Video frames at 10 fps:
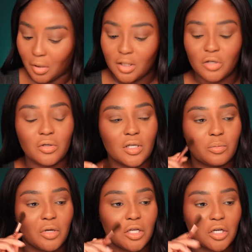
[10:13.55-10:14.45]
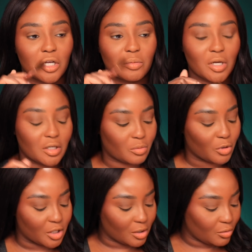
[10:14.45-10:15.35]
Let's use this BH Cosmetics
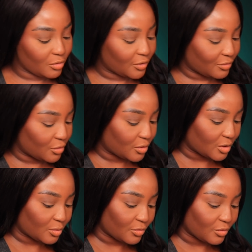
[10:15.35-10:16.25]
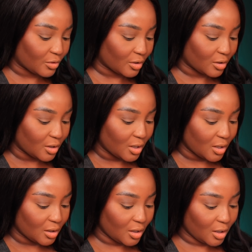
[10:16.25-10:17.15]
brush. I don't know if I've used this before.
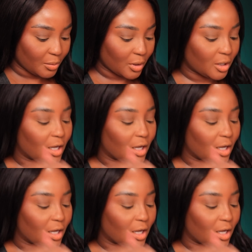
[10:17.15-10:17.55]
I think I probably